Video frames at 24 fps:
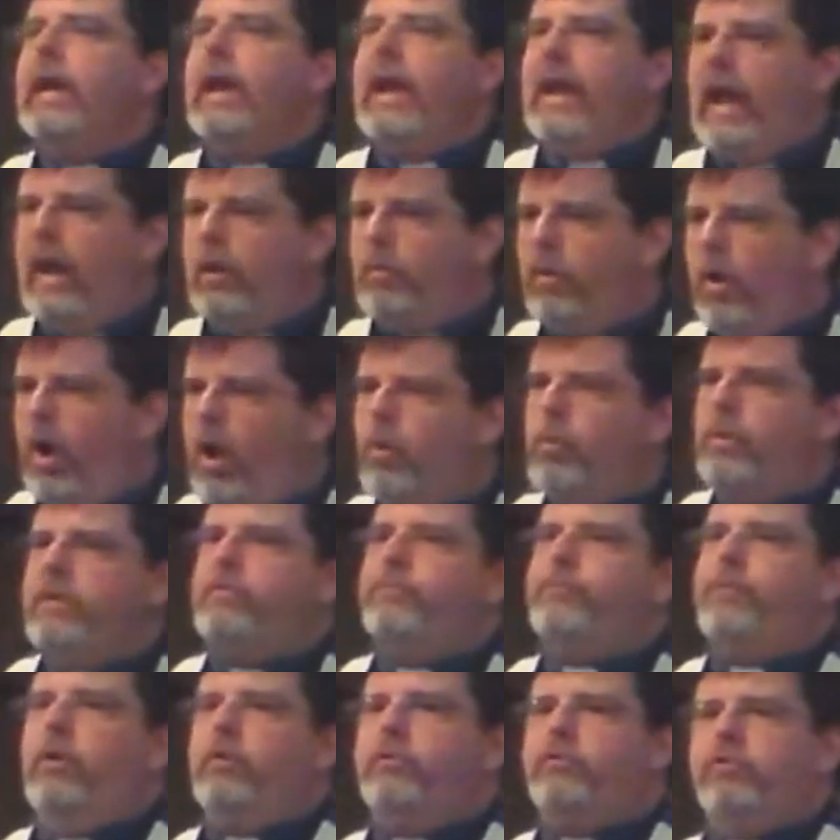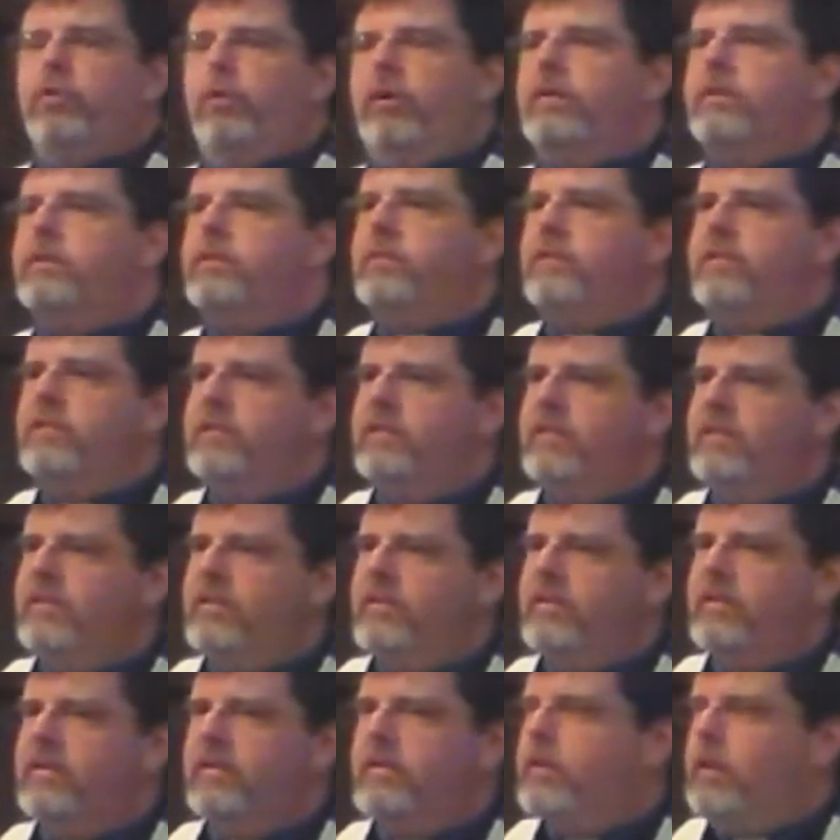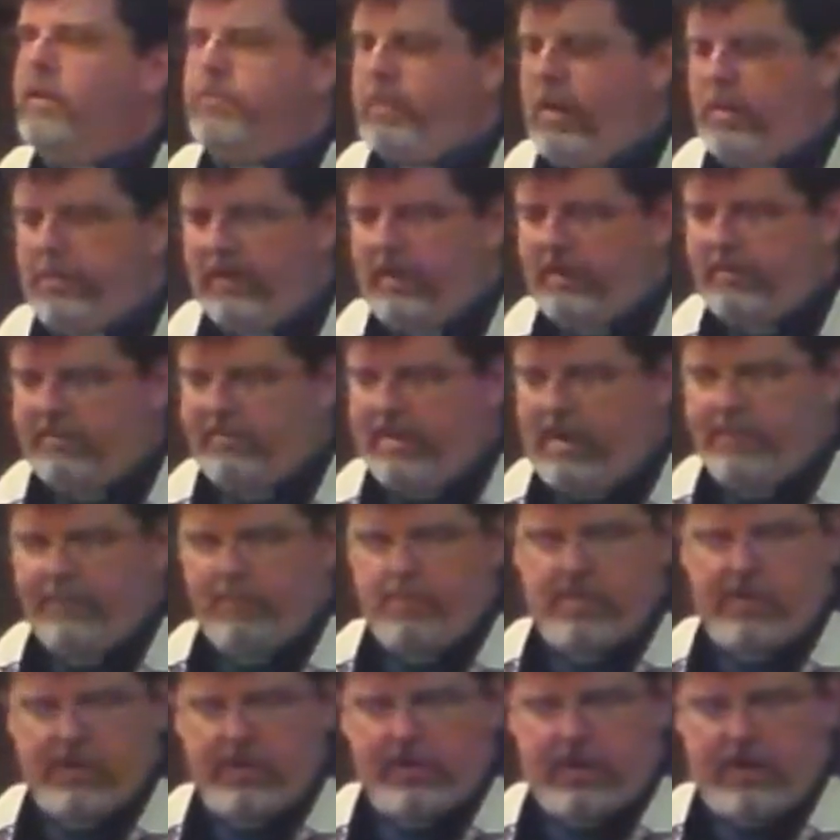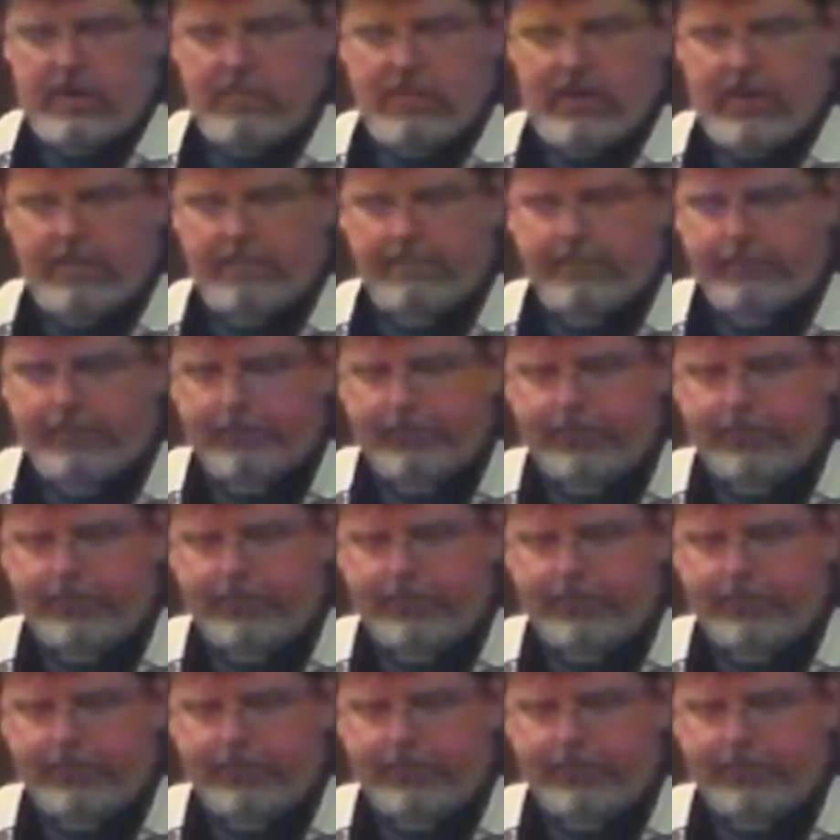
and I will always fall short. Probably doesn't sound familiar to anybody.